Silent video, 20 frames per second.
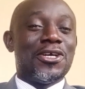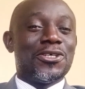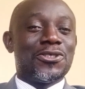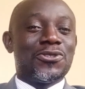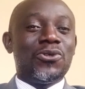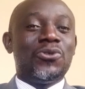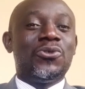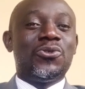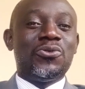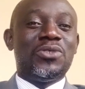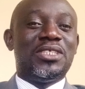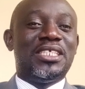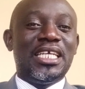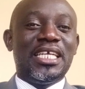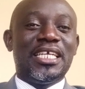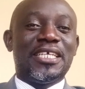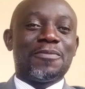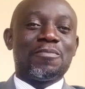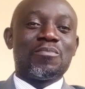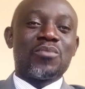So
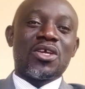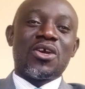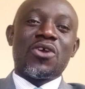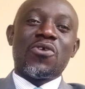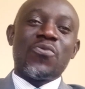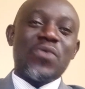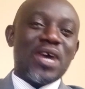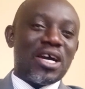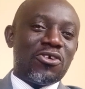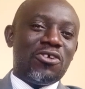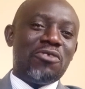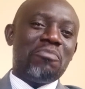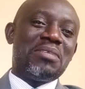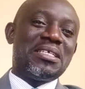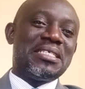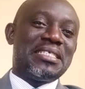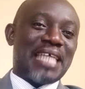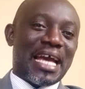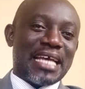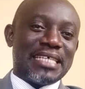today we are going to
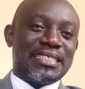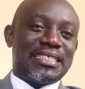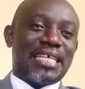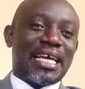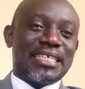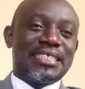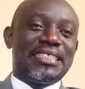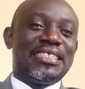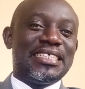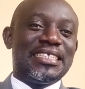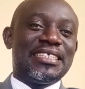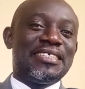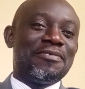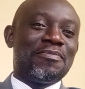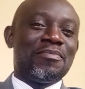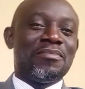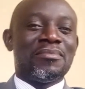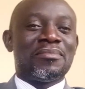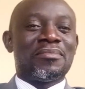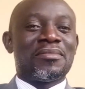be dissecting